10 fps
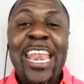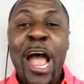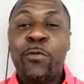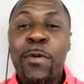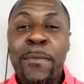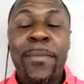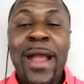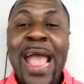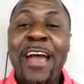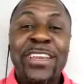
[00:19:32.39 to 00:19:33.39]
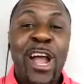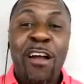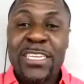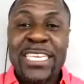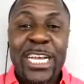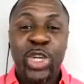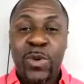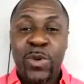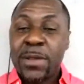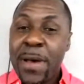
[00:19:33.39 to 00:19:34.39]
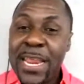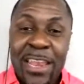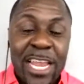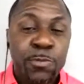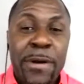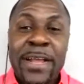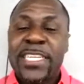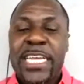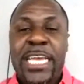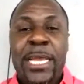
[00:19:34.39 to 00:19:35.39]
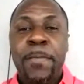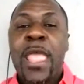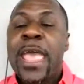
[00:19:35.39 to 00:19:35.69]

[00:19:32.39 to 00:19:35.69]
I remember having a conversation with somebody on Les Brown's team